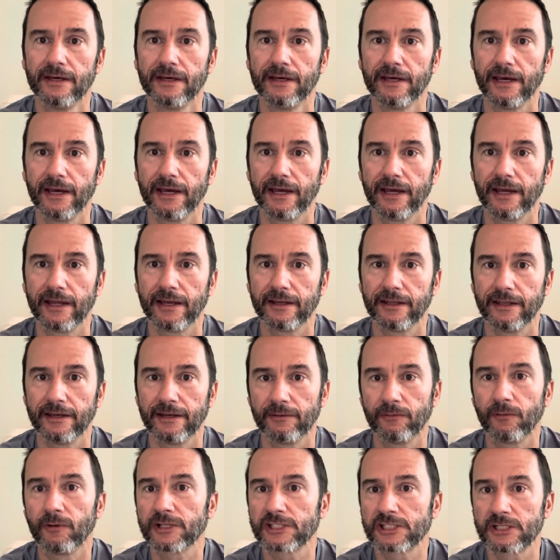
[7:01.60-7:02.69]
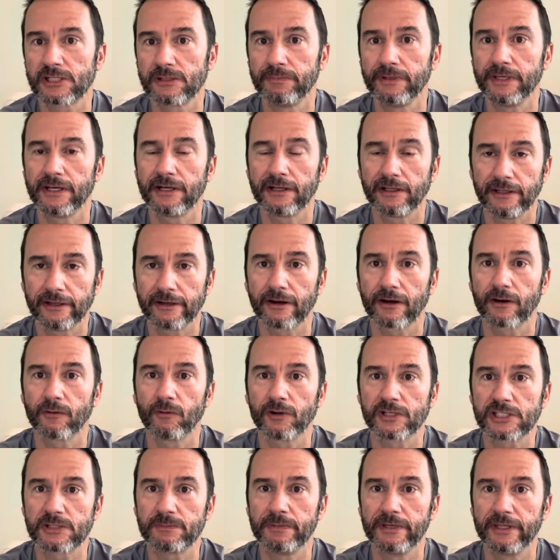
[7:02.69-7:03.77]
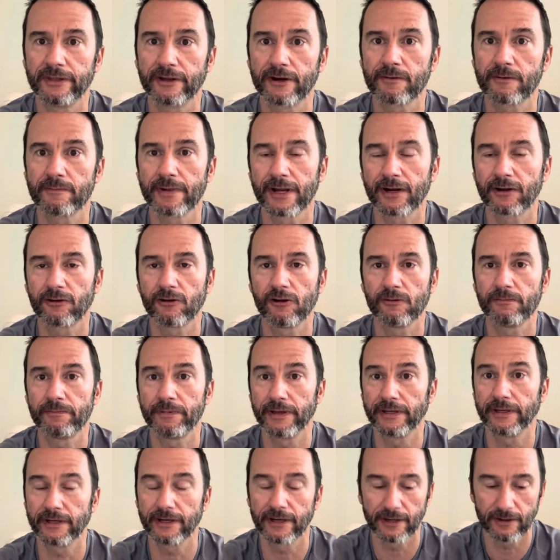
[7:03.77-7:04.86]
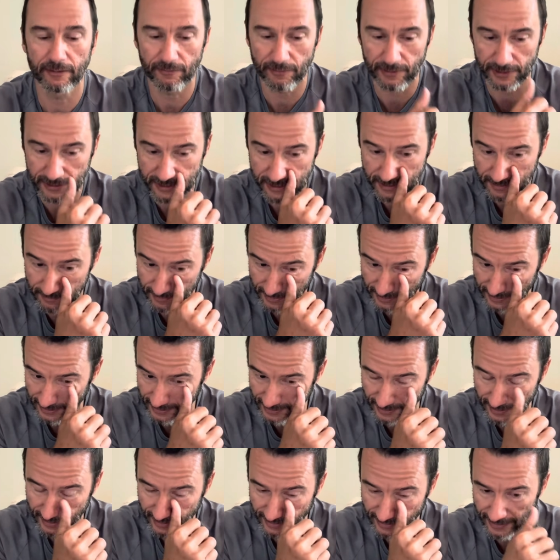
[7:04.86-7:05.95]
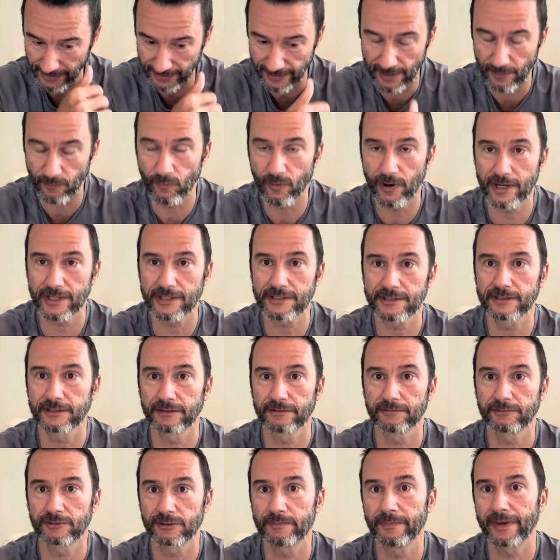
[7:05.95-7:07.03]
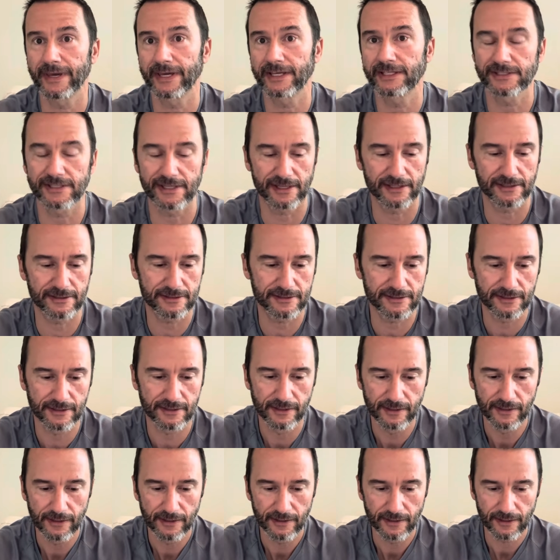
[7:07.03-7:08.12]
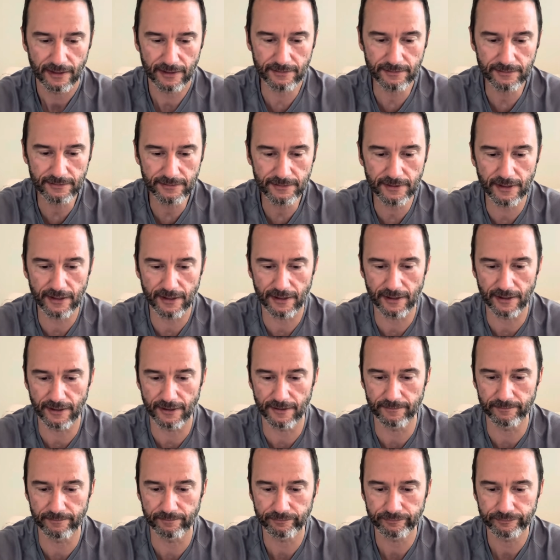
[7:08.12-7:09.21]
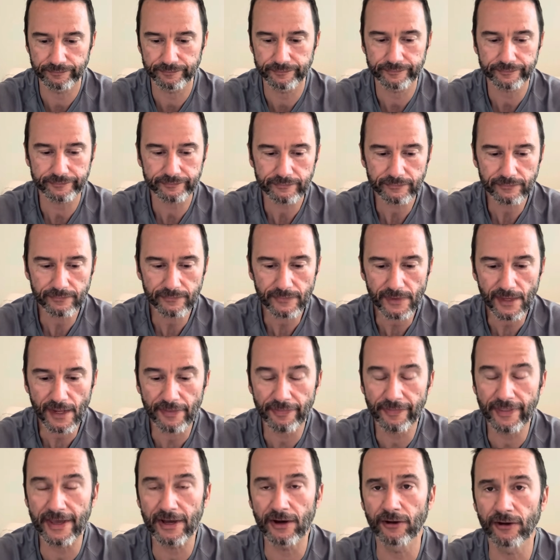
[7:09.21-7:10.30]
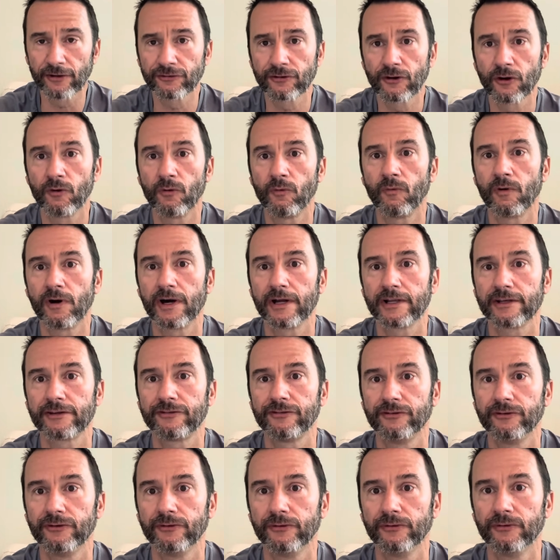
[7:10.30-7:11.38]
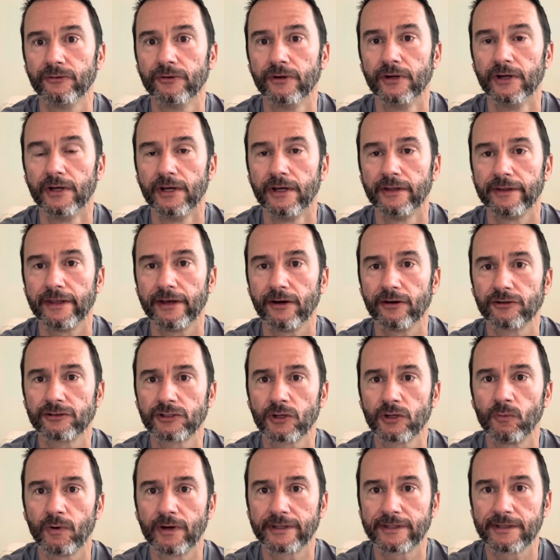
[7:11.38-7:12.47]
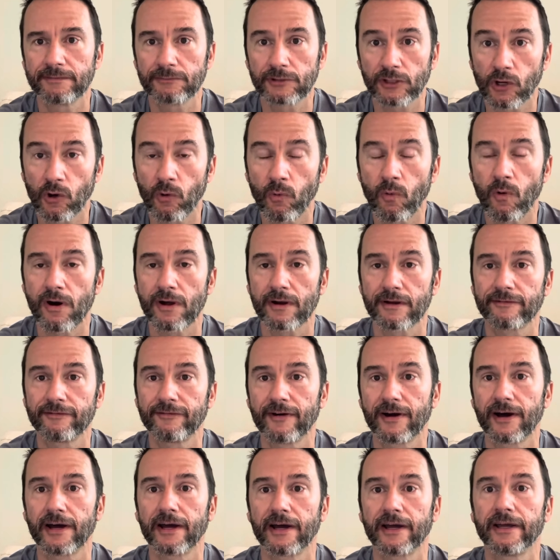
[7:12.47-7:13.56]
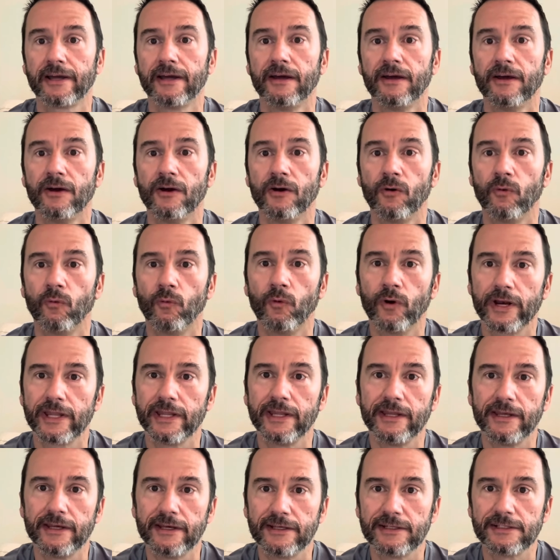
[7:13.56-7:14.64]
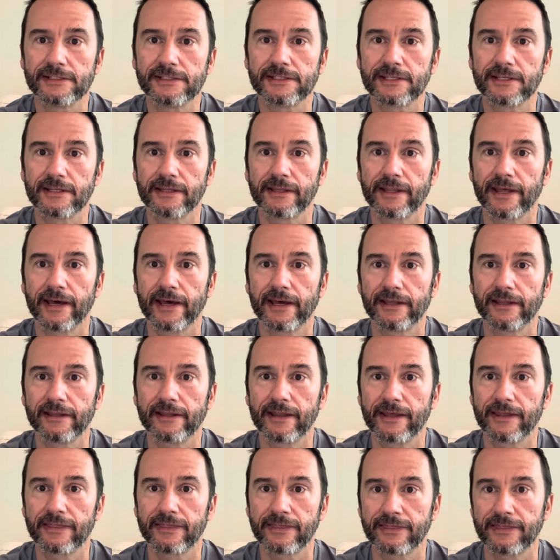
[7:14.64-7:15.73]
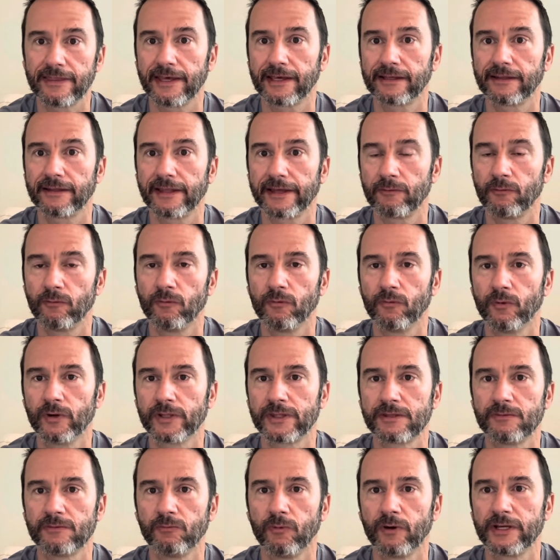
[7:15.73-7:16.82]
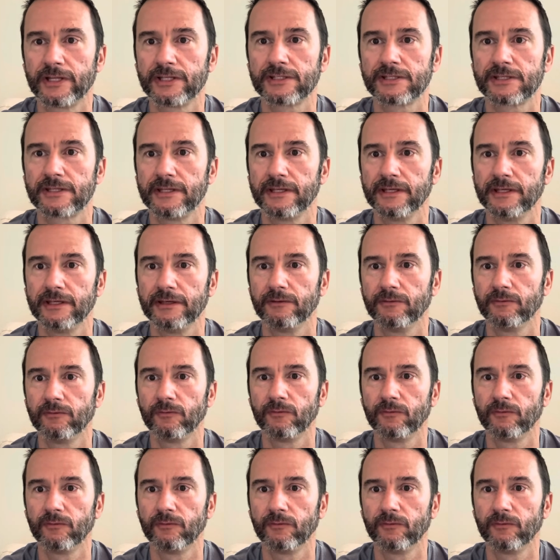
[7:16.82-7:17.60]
and it wants to be clear. It wants to be their medical opinion, and it wants to be, and they want it to make sense. They also want them to quantify what it is that they think, like what is the